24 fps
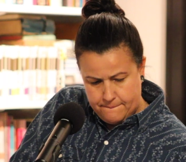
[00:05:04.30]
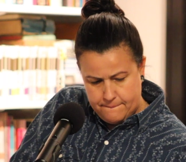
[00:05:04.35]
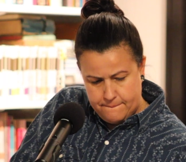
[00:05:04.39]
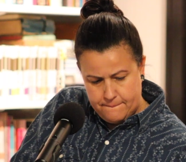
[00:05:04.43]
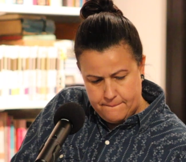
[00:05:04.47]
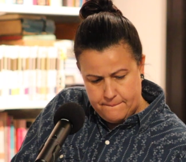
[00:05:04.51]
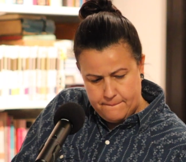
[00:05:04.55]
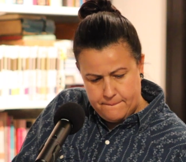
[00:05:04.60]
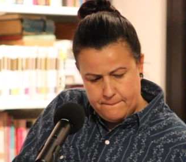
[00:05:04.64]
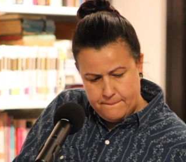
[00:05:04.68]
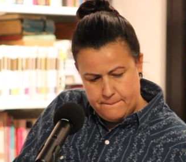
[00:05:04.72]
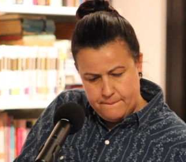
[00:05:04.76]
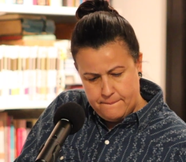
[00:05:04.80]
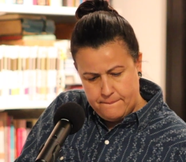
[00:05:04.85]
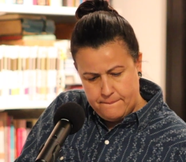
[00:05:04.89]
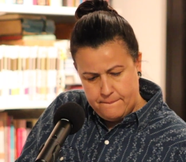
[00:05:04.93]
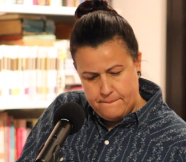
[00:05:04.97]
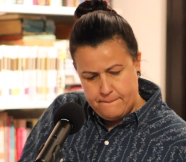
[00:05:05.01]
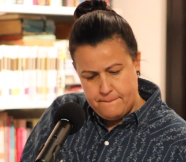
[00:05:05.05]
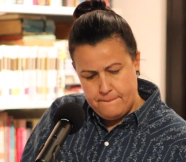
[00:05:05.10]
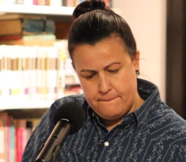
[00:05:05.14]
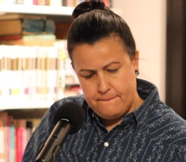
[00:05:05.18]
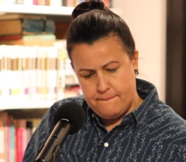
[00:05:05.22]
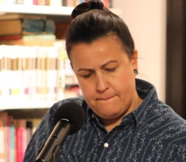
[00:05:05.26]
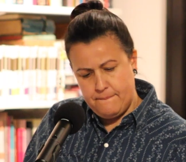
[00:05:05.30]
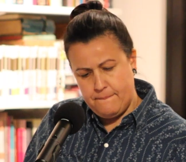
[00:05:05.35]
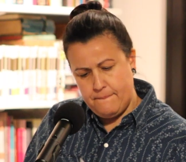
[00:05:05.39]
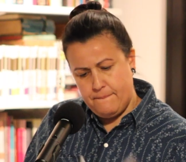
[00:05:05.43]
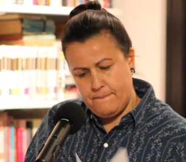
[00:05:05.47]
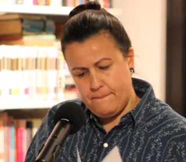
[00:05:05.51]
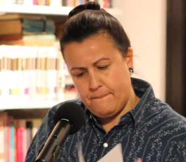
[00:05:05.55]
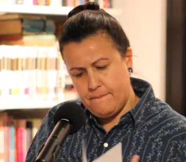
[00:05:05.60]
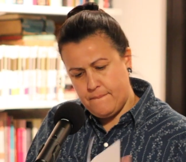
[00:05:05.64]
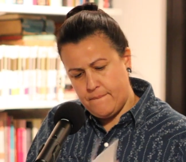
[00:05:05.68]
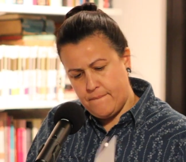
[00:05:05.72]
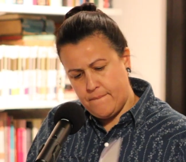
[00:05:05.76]

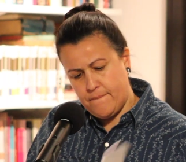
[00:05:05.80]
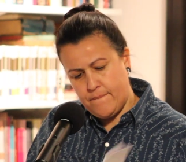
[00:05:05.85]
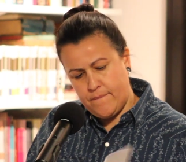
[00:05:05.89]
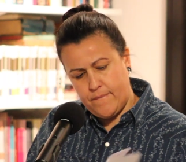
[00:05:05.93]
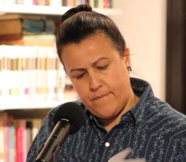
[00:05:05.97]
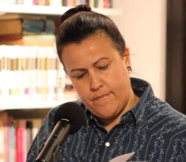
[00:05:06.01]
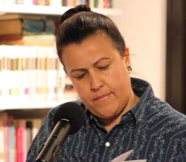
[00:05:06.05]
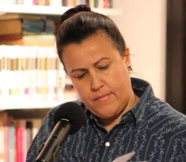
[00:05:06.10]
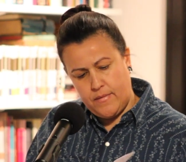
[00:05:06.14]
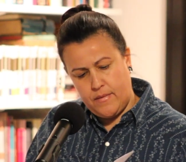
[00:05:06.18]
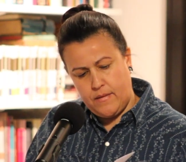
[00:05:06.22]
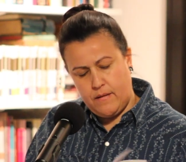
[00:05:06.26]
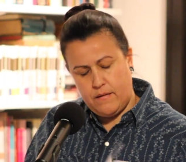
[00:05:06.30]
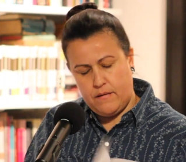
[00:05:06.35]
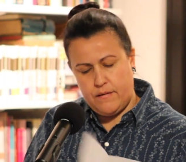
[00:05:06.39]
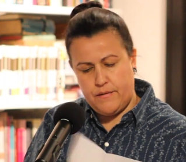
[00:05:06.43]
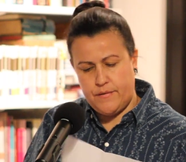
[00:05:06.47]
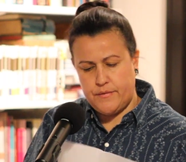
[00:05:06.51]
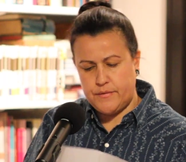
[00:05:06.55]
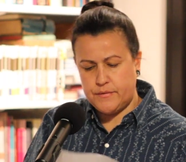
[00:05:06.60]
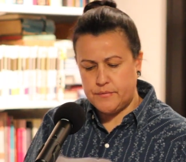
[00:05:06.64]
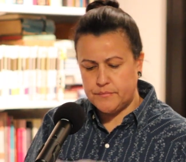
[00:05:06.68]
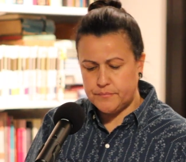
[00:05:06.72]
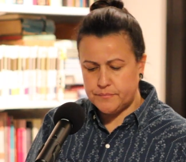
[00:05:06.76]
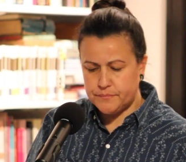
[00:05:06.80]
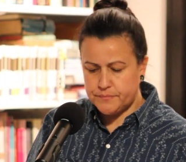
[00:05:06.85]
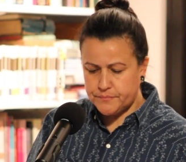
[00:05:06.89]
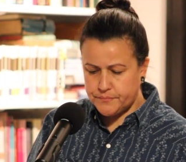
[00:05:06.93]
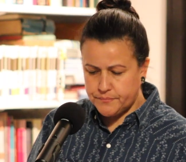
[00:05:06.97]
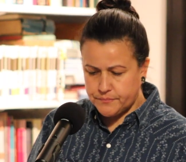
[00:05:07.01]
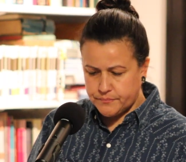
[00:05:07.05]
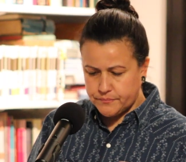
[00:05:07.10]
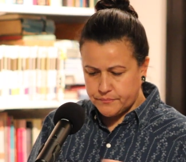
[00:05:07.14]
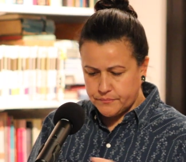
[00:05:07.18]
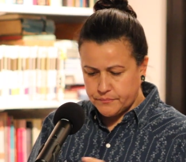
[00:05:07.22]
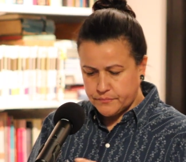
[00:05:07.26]

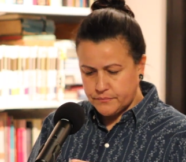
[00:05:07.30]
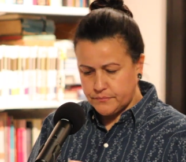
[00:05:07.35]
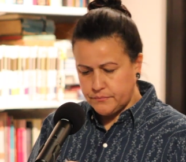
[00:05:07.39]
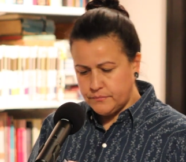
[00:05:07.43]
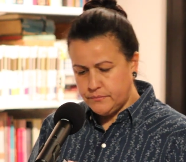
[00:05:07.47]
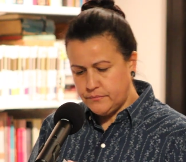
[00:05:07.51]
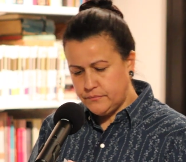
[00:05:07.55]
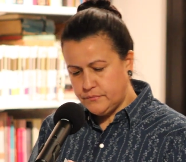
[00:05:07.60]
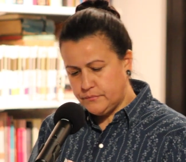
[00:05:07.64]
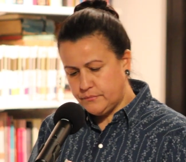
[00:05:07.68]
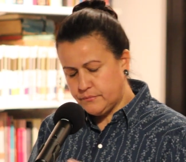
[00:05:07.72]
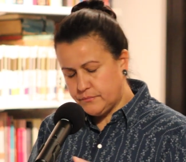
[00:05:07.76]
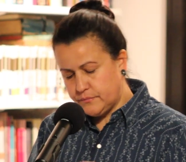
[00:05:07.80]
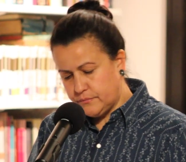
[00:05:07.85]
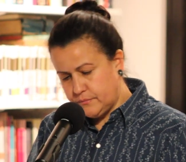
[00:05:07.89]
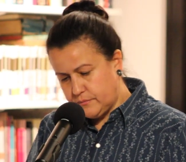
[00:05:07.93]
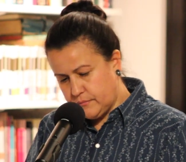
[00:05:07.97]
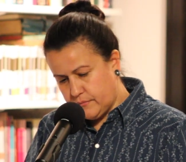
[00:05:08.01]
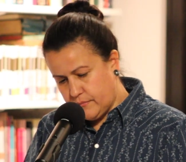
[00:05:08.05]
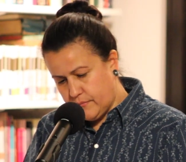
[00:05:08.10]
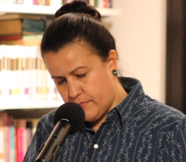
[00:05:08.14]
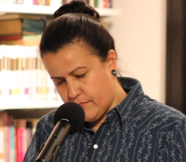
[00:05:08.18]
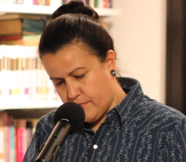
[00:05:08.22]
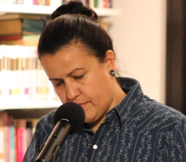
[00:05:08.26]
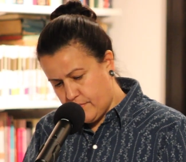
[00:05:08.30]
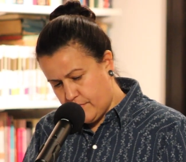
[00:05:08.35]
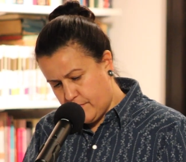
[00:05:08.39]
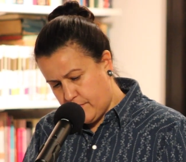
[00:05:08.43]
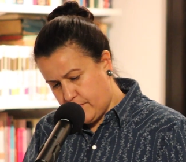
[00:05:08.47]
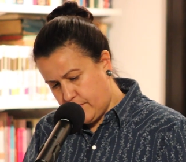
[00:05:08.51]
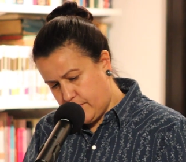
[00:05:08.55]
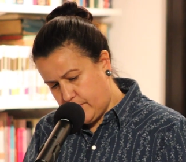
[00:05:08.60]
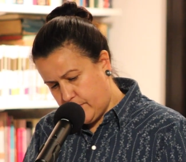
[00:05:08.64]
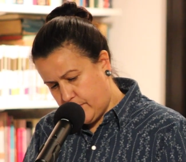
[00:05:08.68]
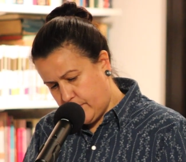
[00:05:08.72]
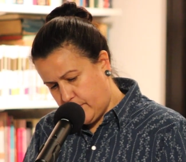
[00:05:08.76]

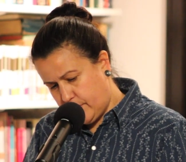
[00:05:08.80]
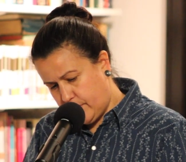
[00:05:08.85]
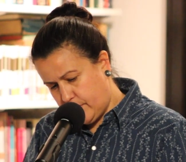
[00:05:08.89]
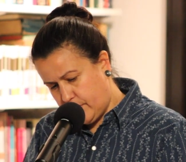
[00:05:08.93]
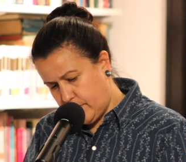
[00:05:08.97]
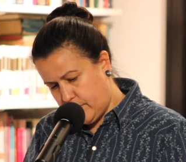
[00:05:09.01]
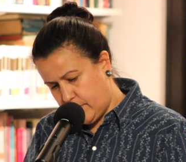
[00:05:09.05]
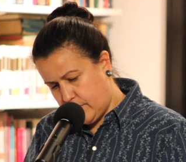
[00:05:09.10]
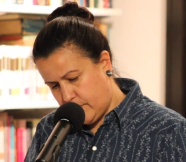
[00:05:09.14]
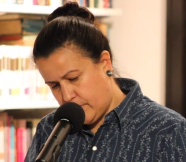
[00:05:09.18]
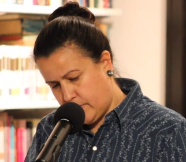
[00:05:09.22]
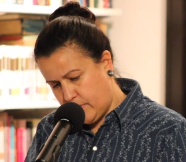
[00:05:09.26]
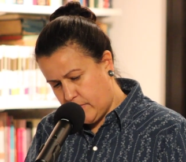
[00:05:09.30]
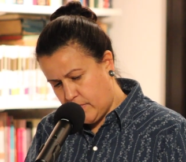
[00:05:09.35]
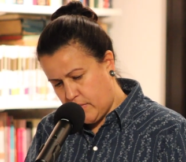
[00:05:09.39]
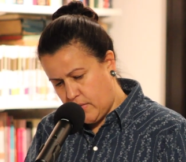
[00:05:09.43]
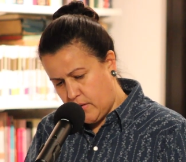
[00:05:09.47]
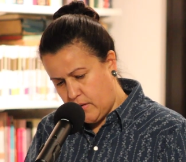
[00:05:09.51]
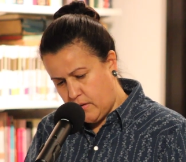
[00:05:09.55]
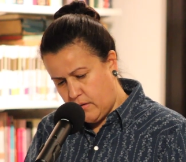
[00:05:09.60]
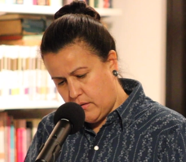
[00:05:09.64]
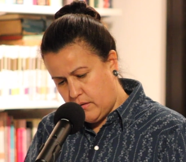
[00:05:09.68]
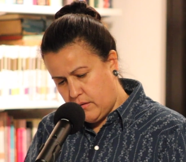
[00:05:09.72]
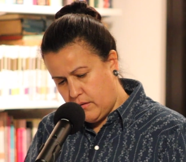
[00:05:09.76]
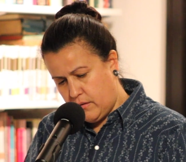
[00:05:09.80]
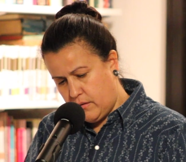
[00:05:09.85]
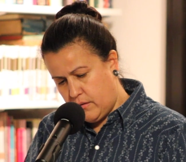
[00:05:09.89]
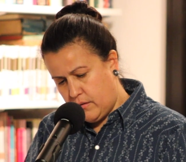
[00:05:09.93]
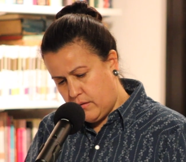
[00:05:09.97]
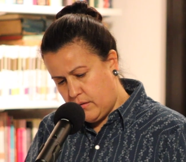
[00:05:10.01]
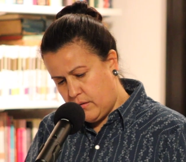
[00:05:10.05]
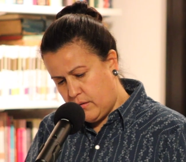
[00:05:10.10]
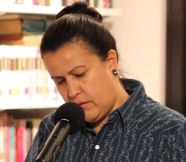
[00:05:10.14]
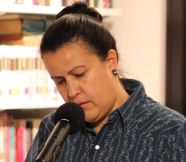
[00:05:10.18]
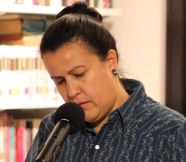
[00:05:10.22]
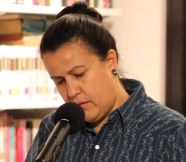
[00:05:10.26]

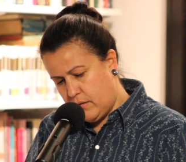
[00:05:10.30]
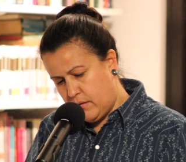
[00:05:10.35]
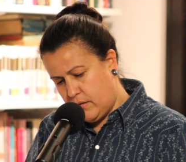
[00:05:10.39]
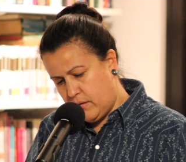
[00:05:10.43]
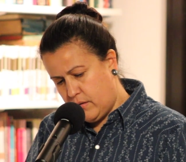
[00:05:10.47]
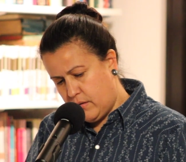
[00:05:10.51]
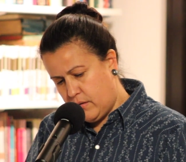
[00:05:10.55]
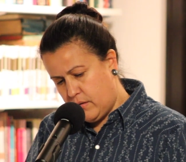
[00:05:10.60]
Nobody speaks.